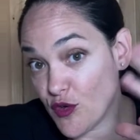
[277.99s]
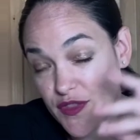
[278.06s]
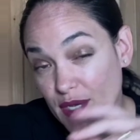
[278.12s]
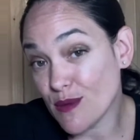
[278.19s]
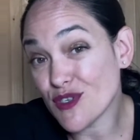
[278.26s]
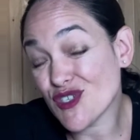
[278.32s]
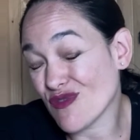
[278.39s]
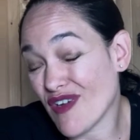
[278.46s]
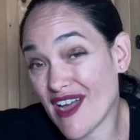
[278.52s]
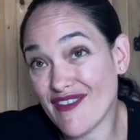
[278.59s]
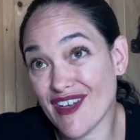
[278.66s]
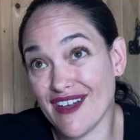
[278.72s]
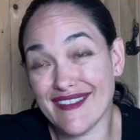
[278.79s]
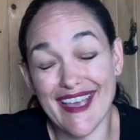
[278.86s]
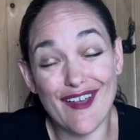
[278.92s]
They were surviving
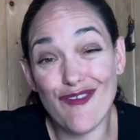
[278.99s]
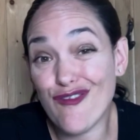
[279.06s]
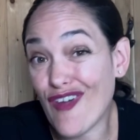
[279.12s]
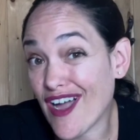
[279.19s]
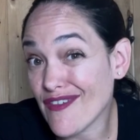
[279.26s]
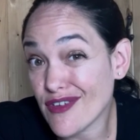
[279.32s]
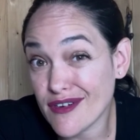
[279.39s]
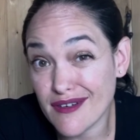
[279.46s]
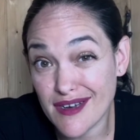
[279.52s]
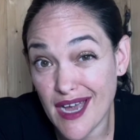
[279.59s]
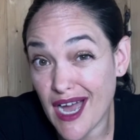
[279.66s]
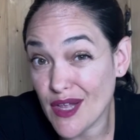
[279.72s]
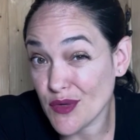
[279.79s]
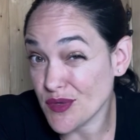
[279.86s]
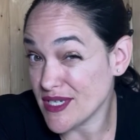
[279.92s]
on like 500
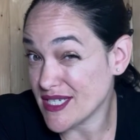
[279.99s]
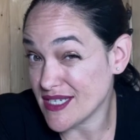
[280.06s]
calories a